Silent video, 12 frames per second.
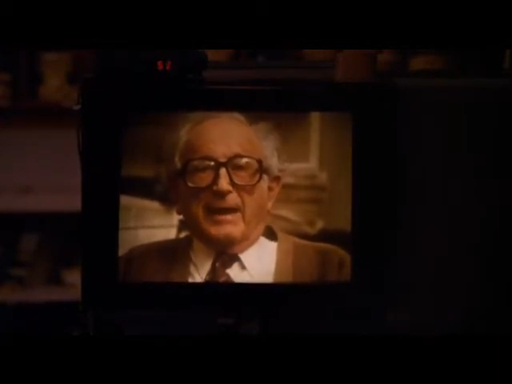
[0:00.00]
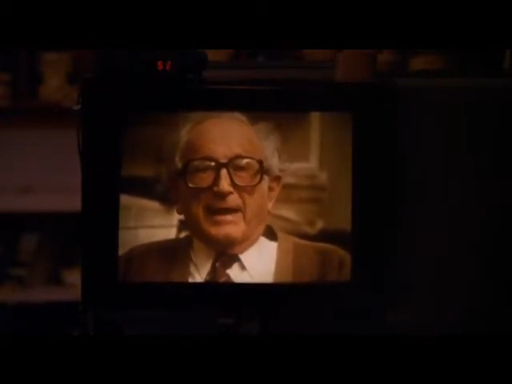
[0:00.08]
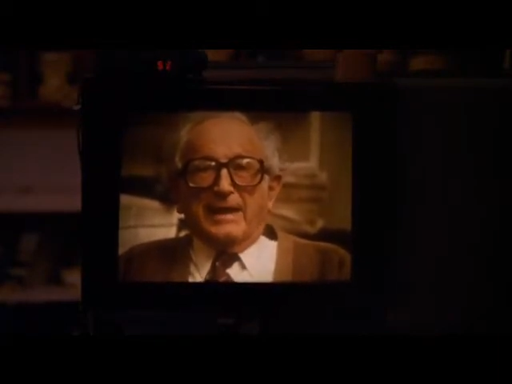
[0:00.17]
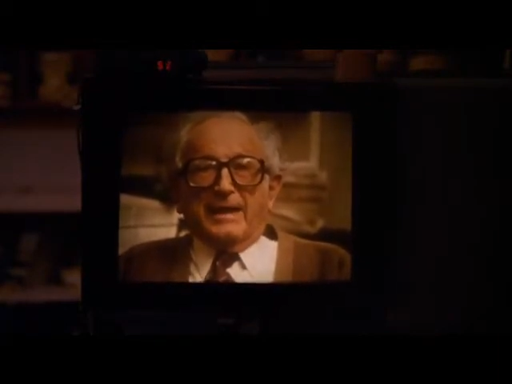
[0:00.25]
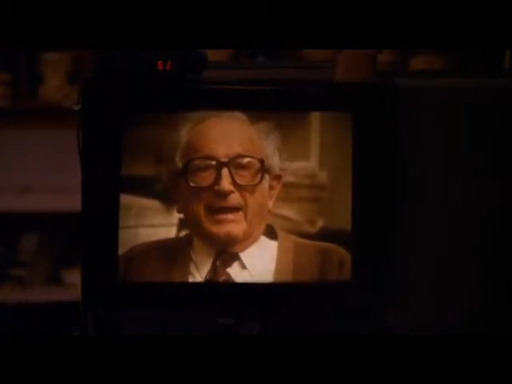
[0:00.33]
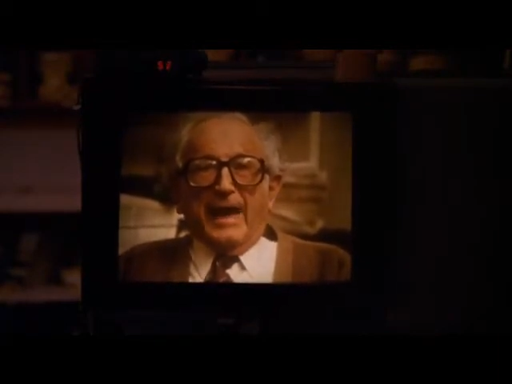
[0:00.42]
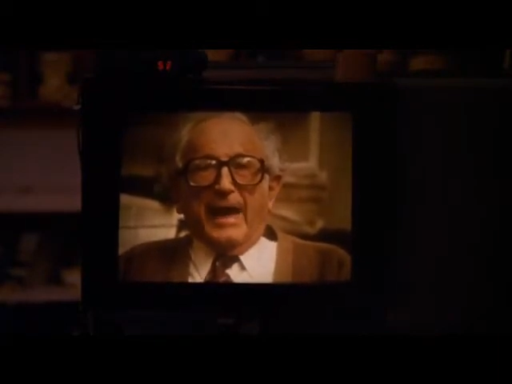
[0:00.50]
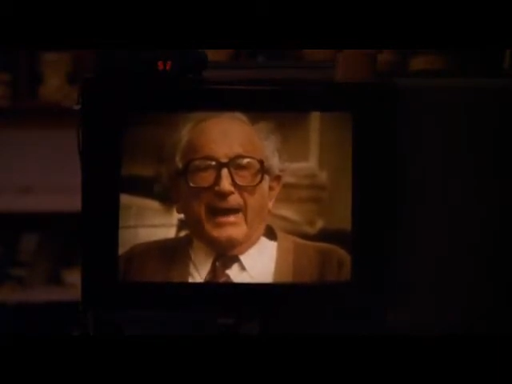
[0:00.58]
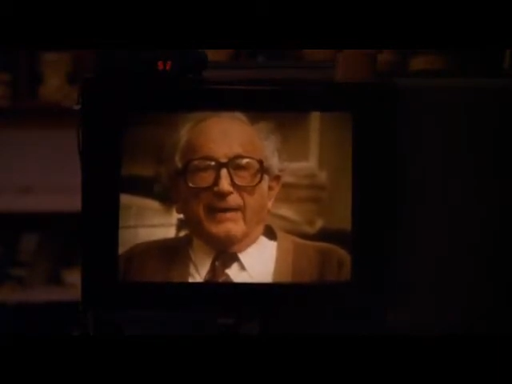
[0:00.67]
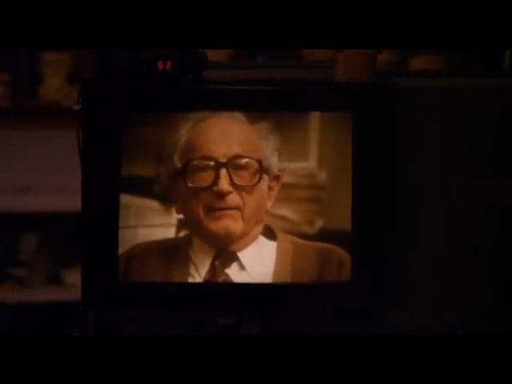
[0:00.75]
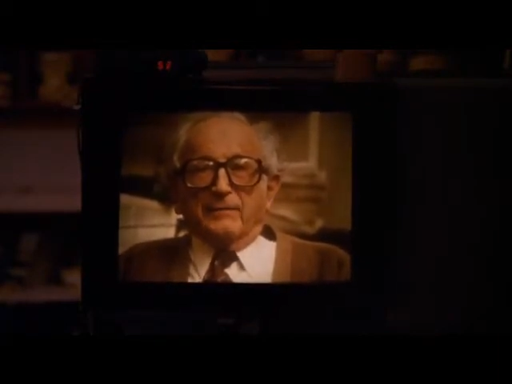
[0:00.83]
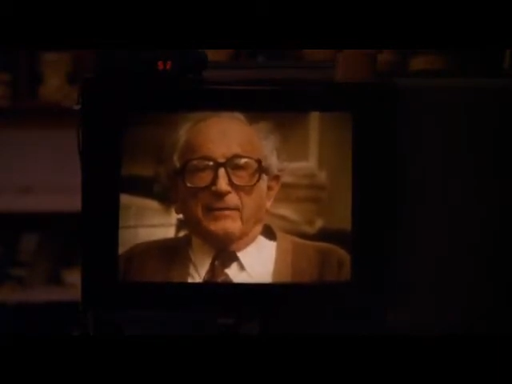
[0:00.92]
He
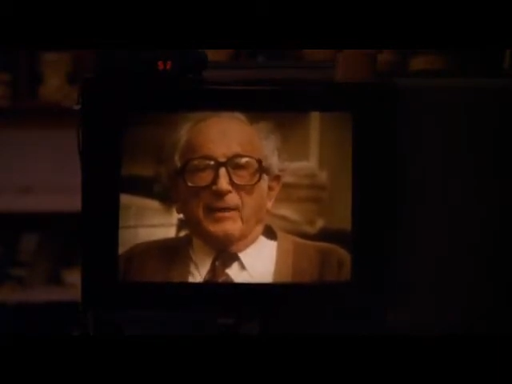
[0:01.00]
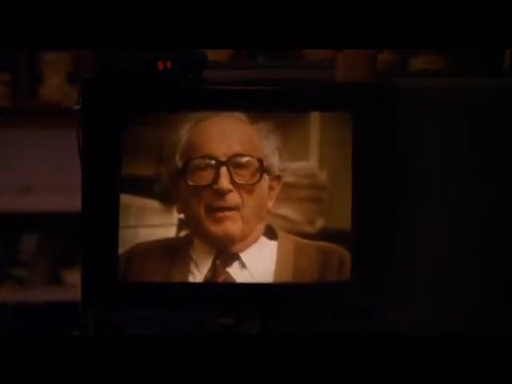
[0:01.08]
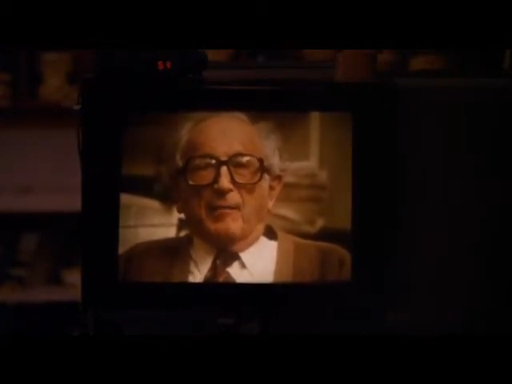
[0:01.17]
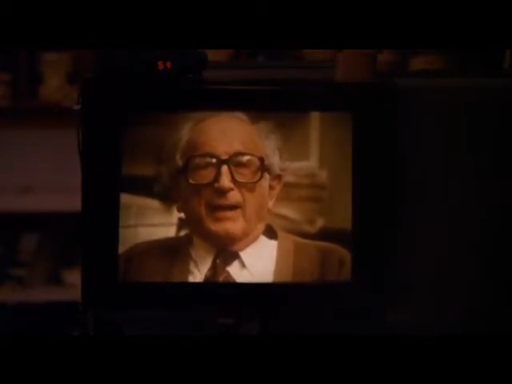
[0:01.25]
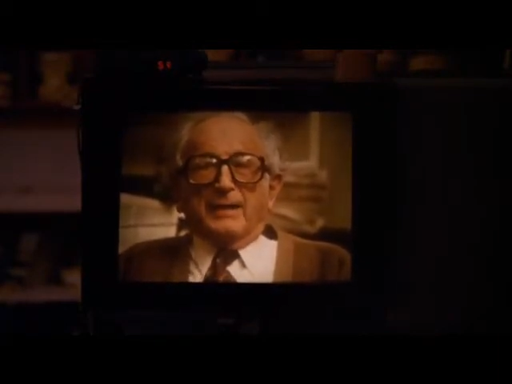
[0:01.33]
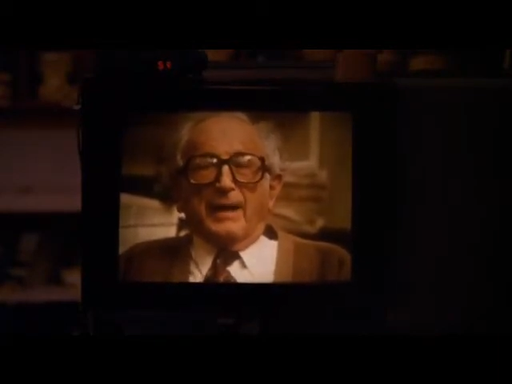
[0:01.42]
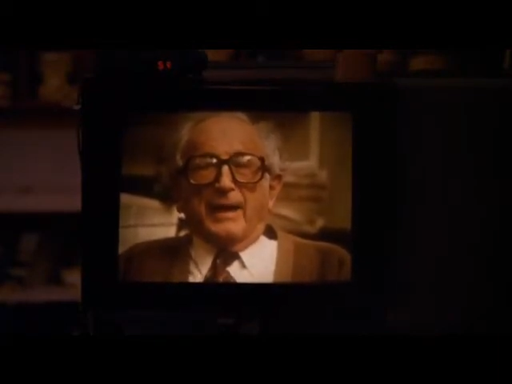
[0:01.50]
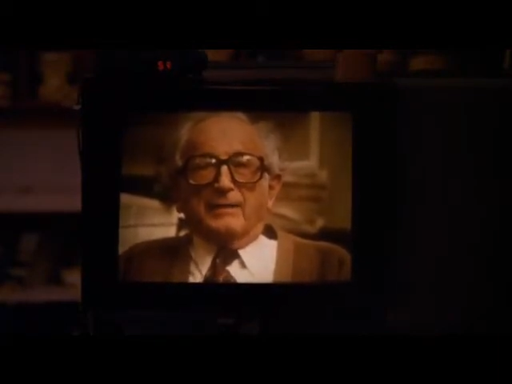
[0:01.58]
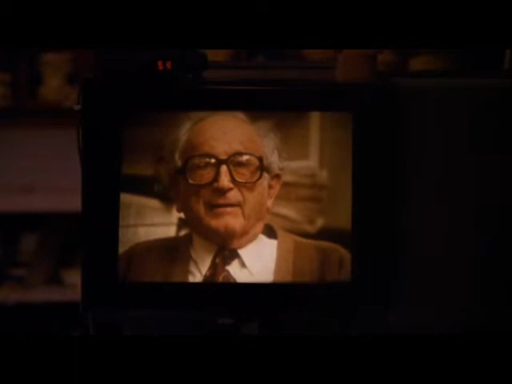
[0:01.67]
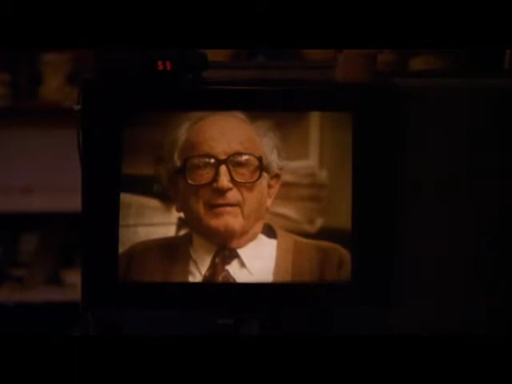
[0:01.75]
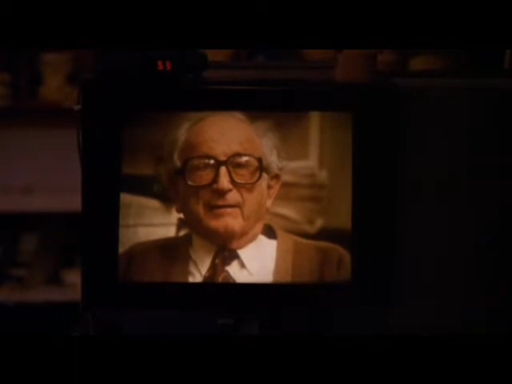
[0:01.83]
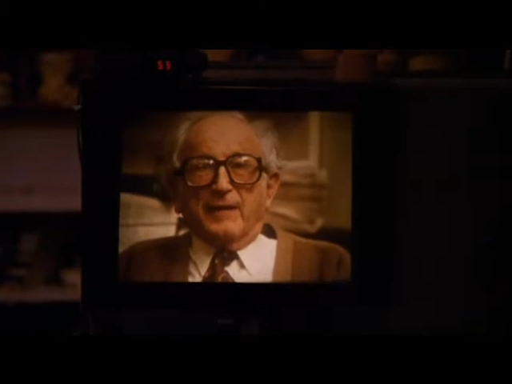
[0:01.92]
cares, but at
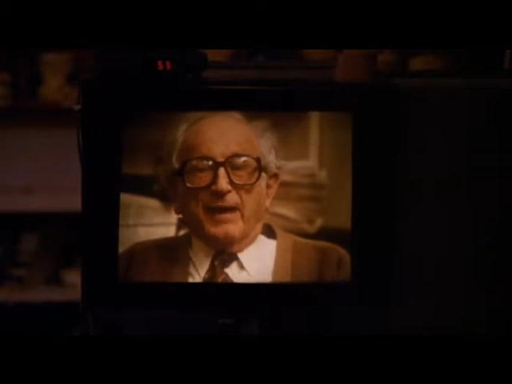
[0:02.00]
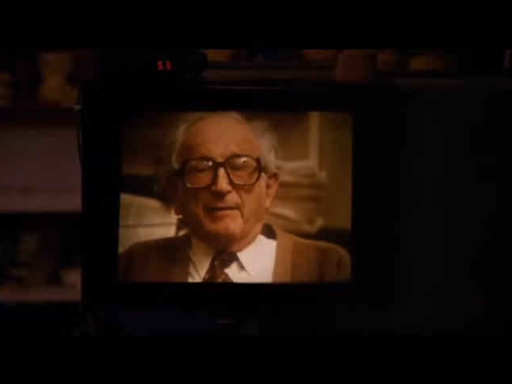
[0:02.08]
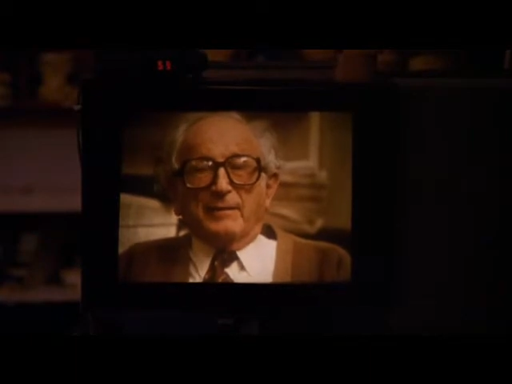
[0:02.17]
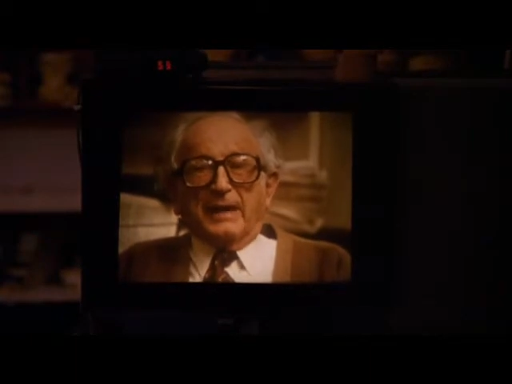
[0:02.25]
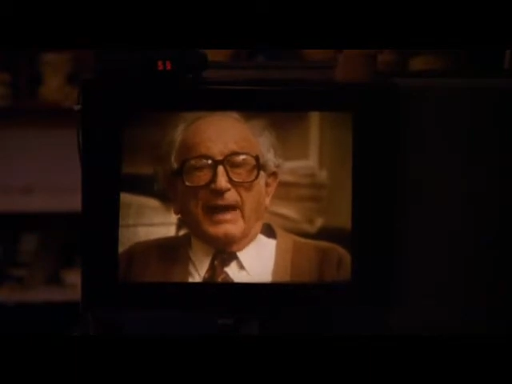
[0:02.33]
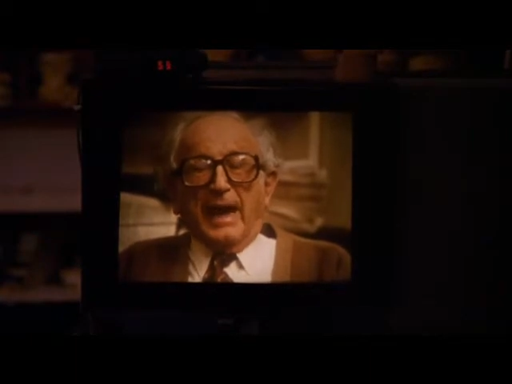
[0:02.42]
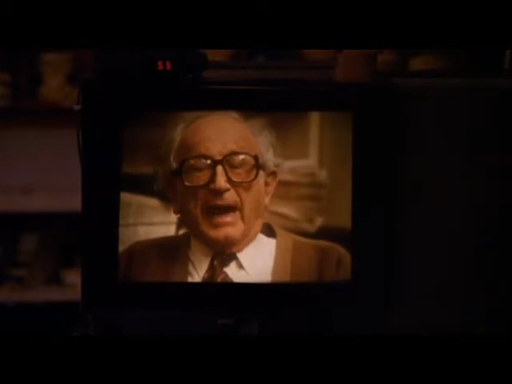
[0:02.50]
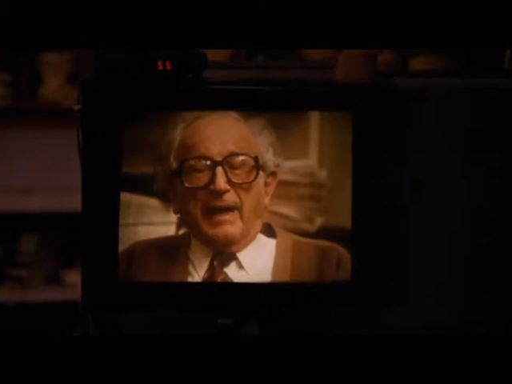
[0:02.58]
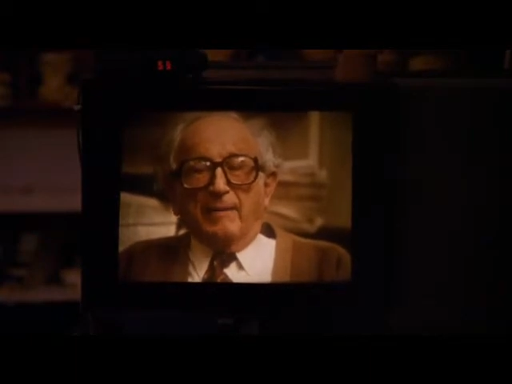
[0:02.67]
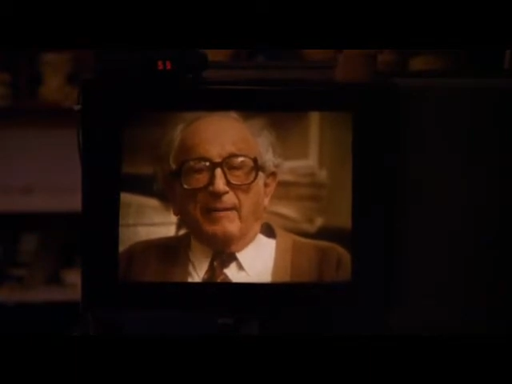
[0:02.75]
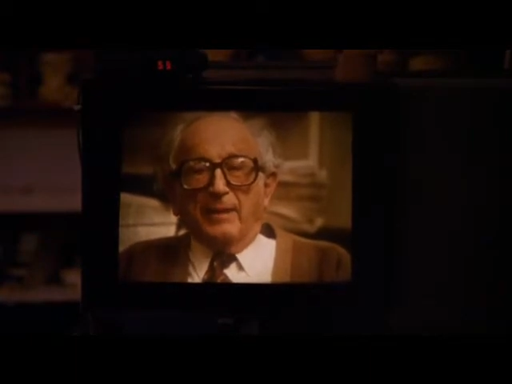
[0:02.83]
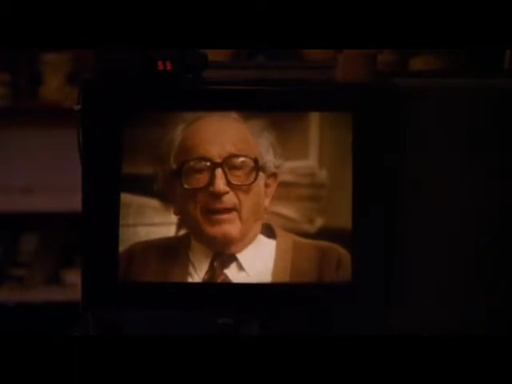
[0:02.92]
the same time,